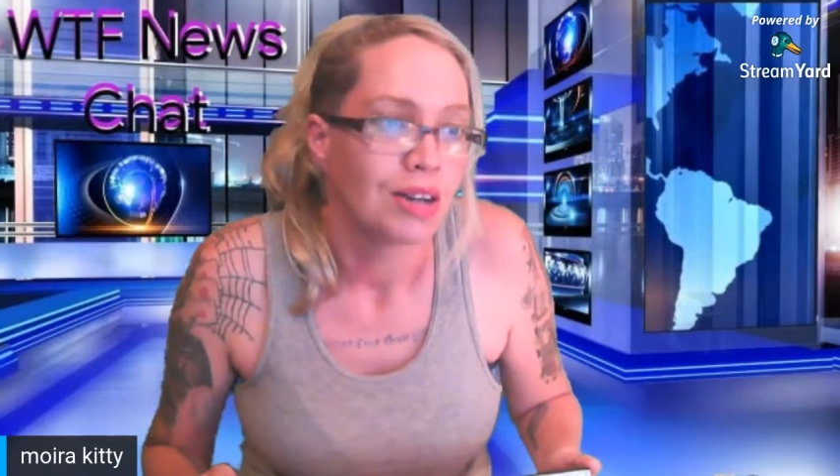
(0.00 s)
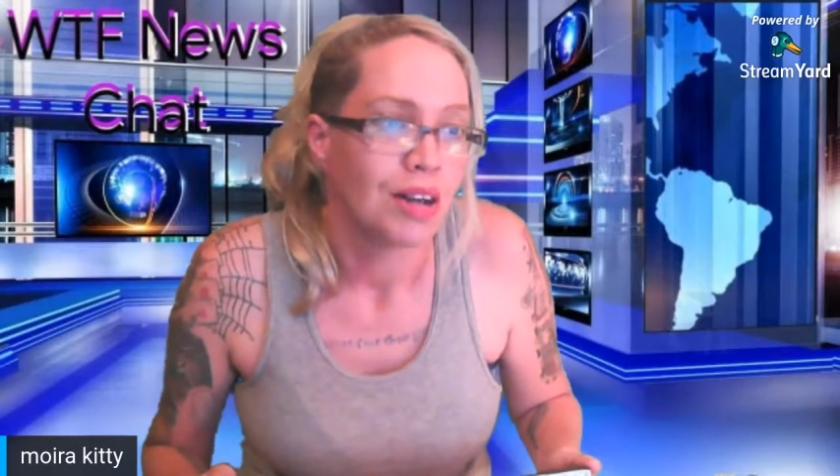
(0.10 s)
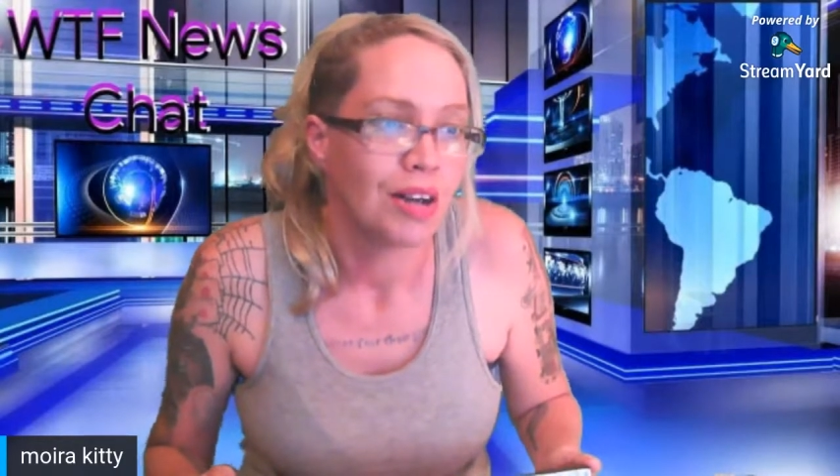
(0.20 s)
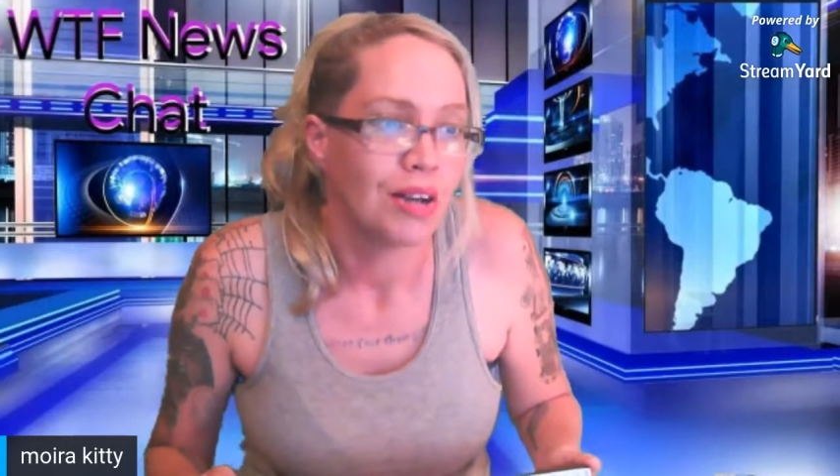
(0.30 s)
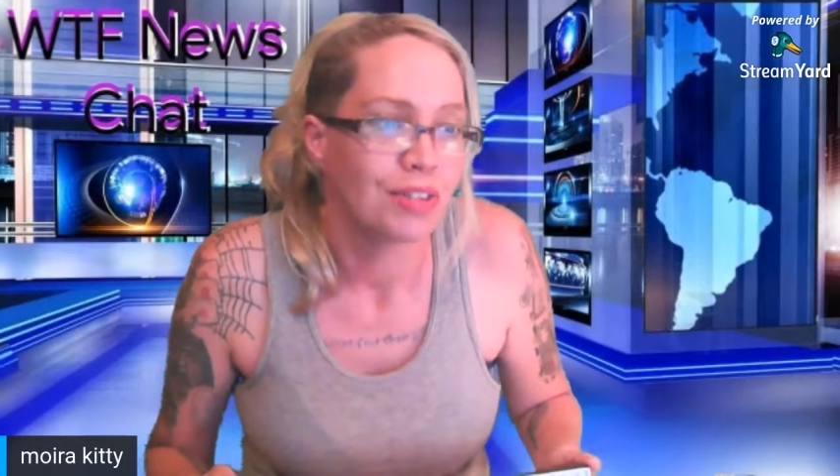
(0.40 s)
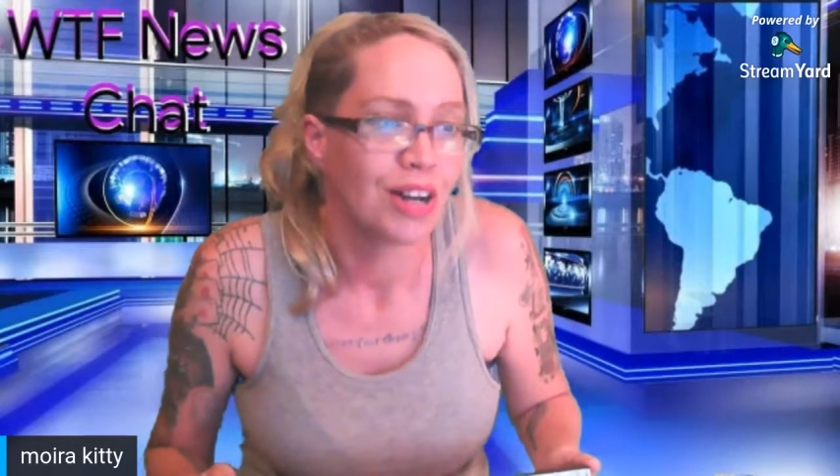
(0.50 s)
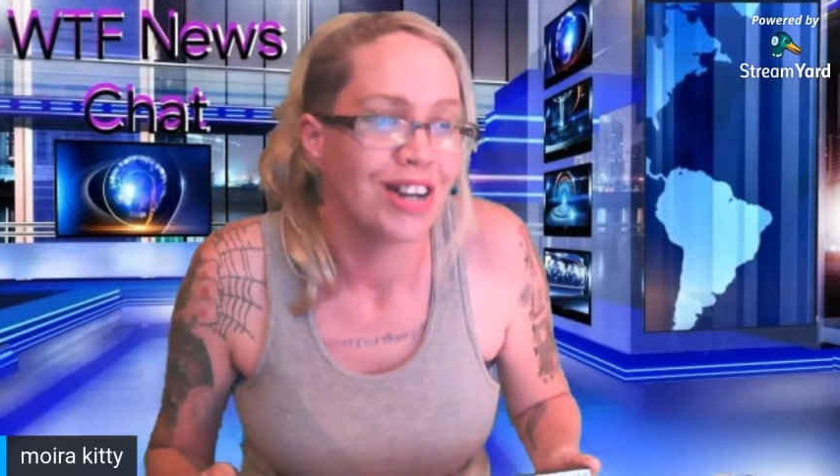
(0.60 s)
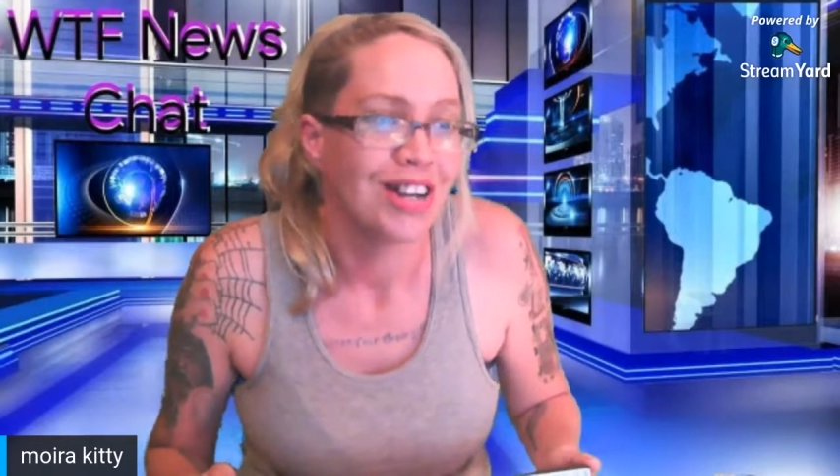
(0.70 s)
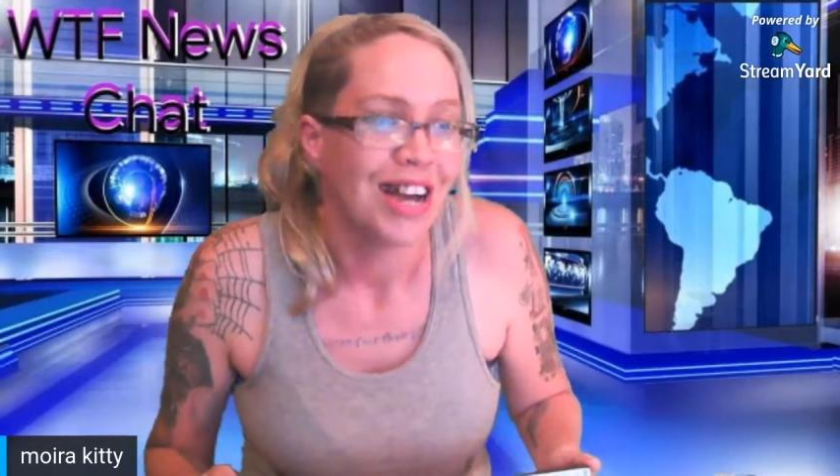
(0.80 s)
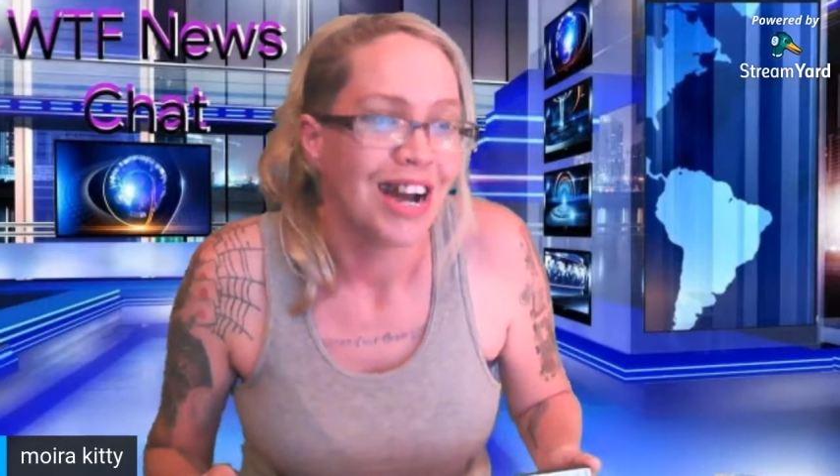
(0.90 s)

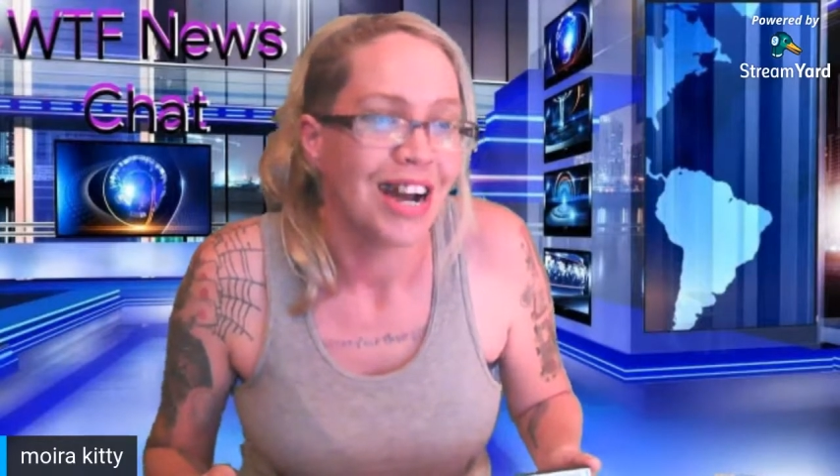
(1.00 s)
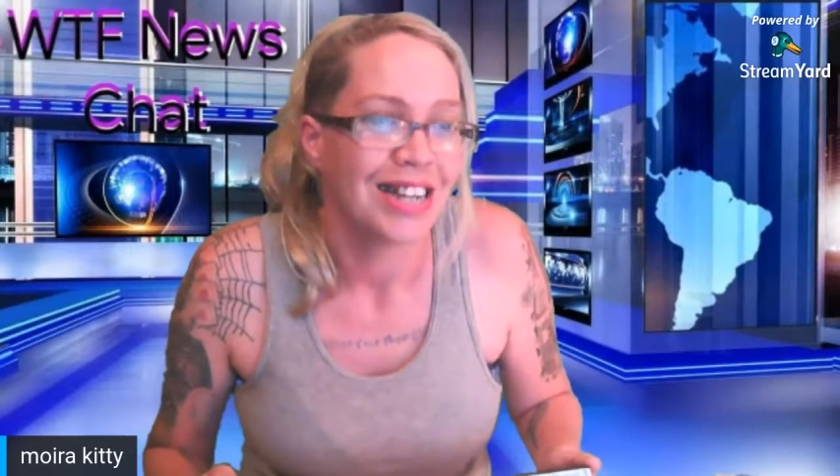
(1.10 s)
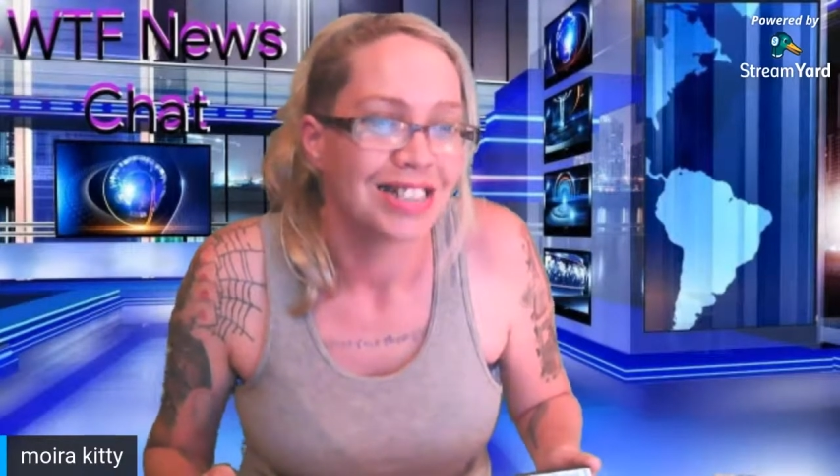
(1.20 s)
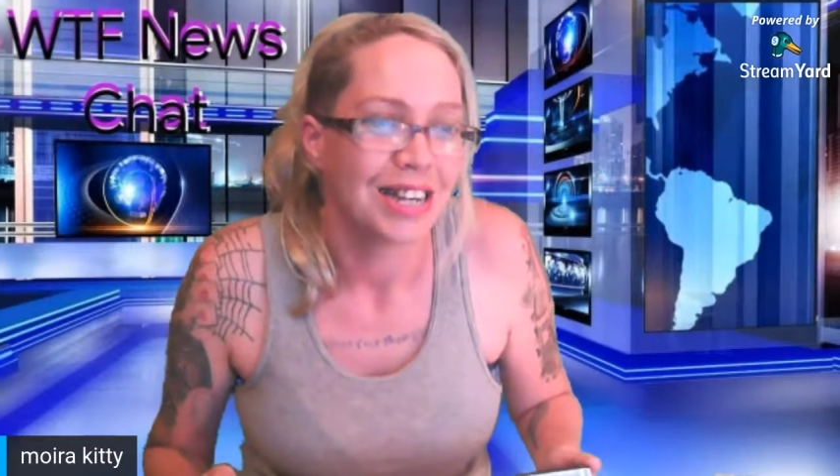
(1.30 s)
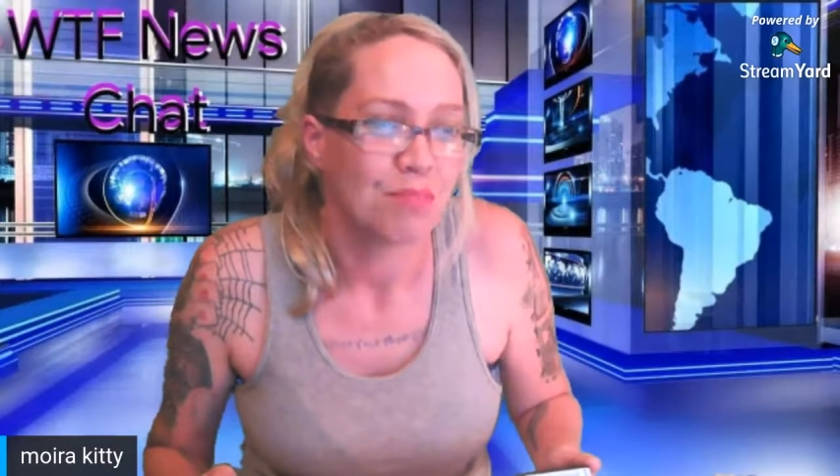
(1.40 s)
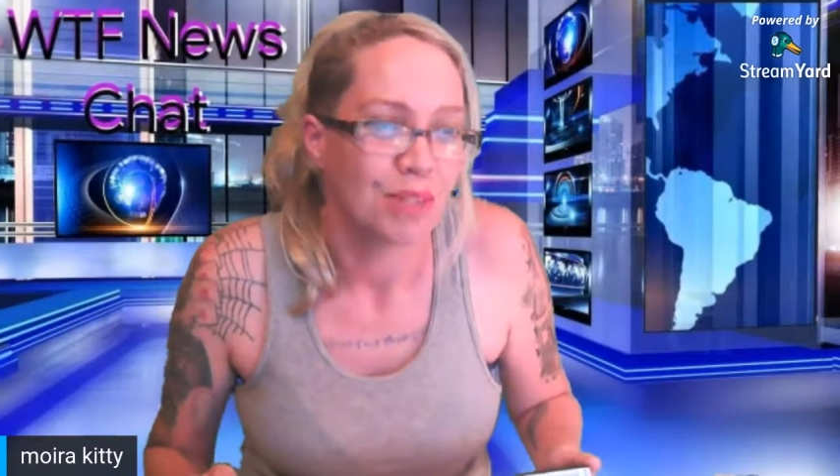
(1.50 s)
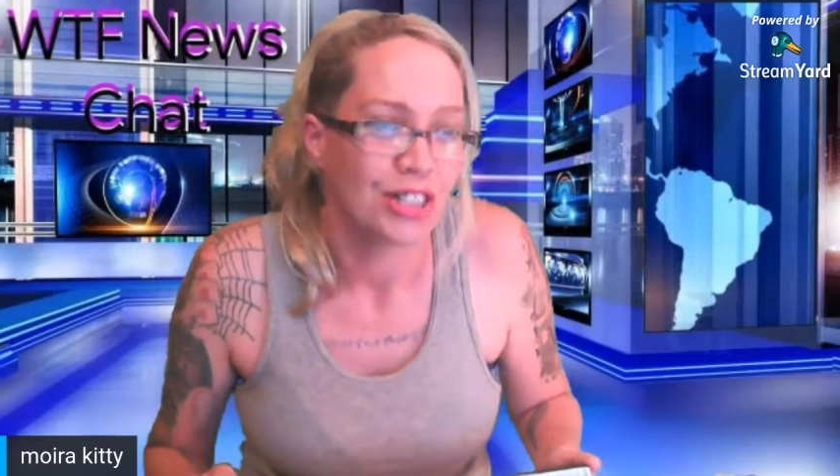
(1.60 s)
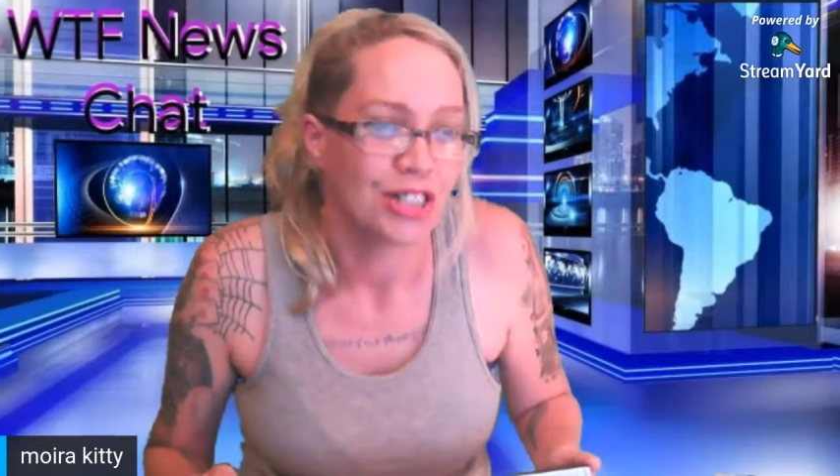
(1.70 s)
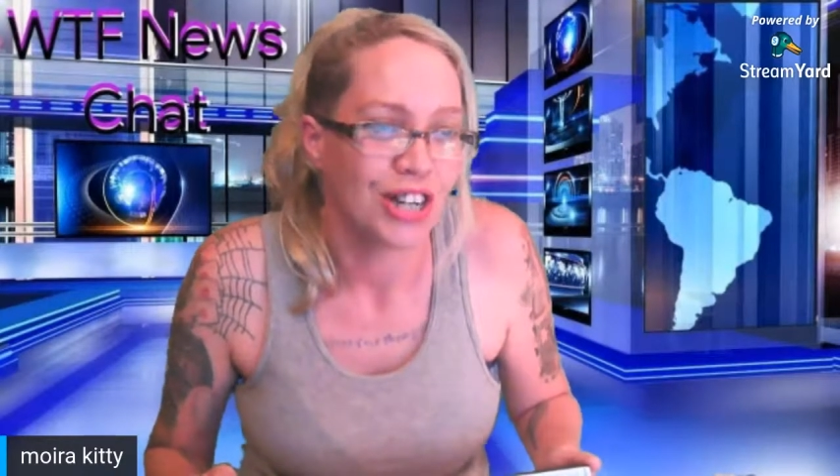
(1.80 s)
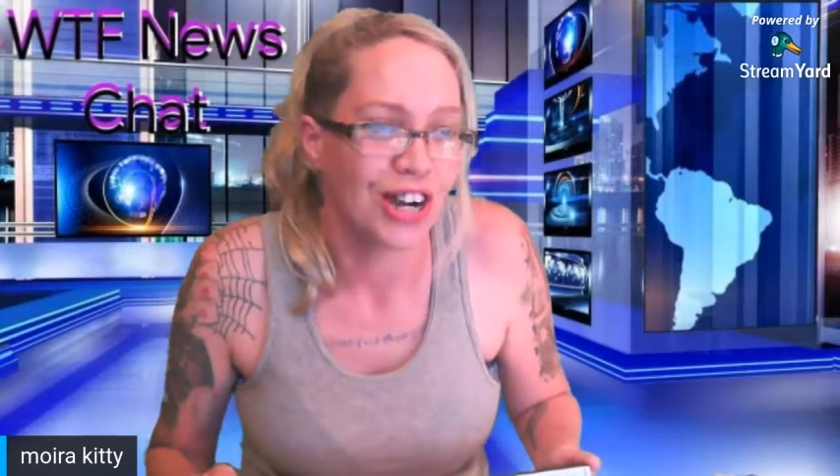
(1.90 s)
hide like
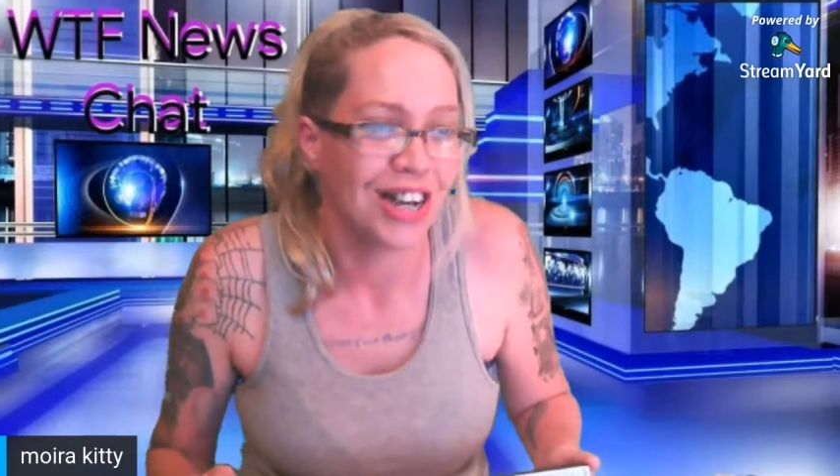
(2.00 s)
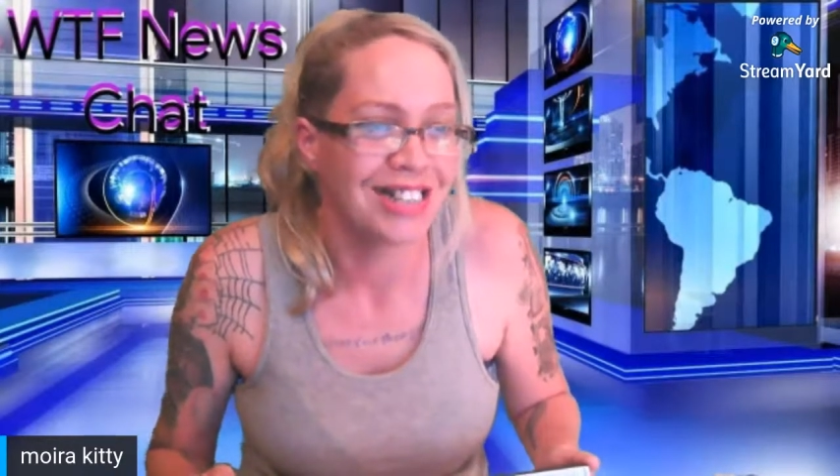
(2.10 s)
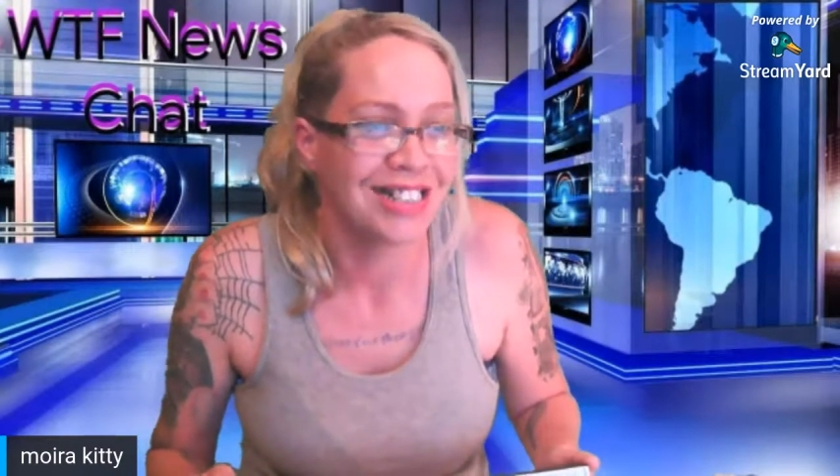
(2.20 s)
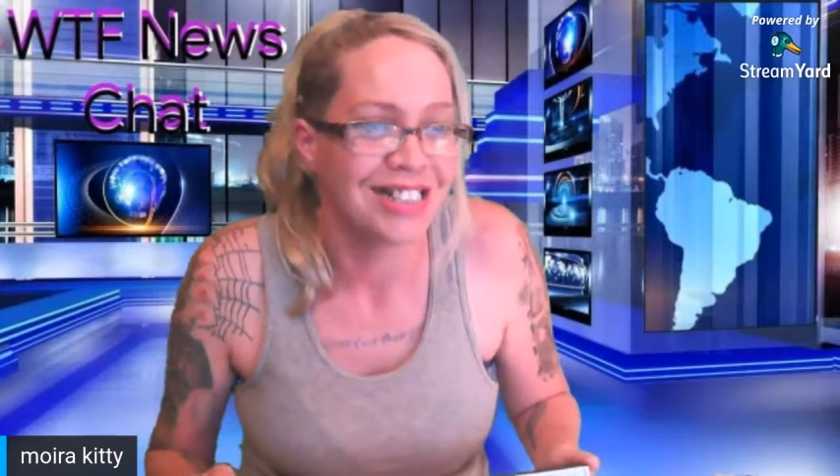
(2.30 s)
butt shot.